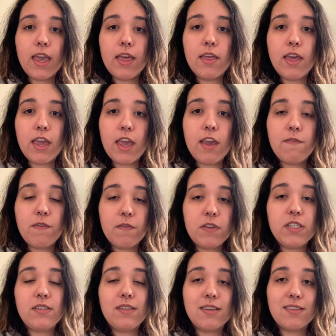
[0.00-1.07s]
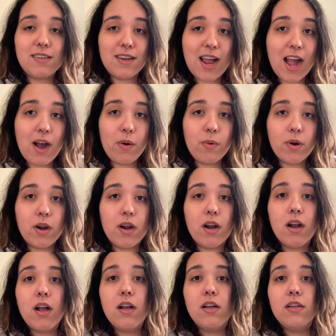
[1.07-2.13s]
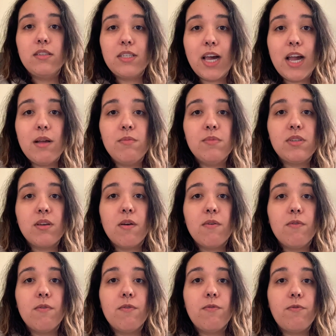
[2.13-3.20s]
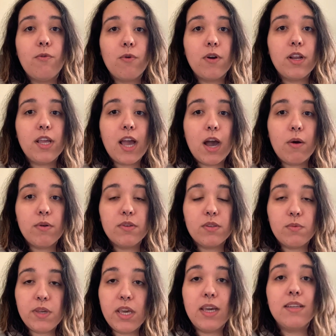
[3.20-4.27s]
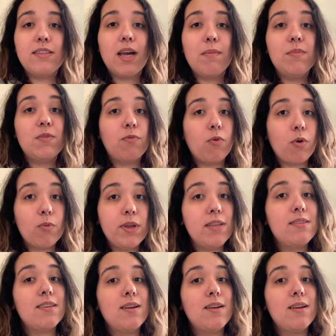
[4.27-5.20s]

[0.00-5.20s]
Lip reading: $8.56 an hour times 40 hours a week times 4 weeks in a